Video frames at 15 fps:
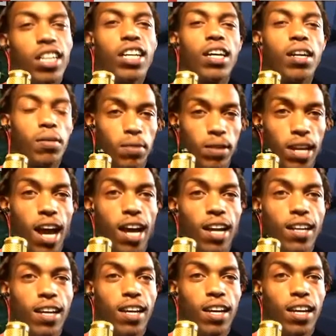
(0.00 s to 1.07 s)
We out of
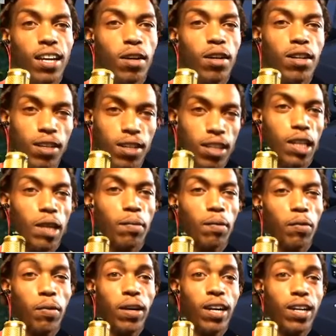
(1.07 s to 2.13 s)
here. Keep it
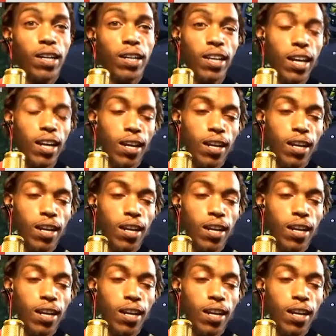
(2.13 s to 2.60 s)
100 gang.